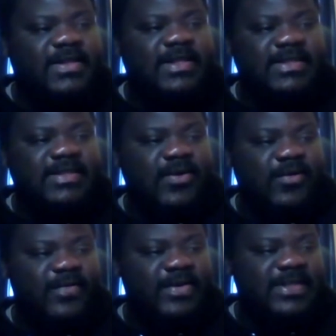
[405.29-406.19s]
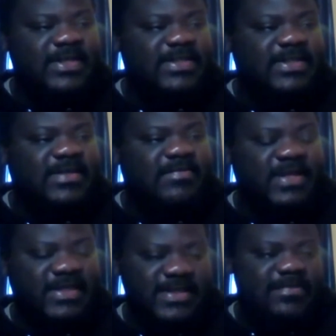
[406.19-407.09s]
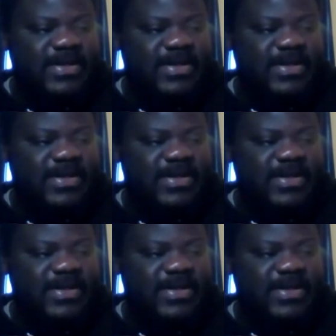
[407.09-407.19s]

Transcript: this conversation, but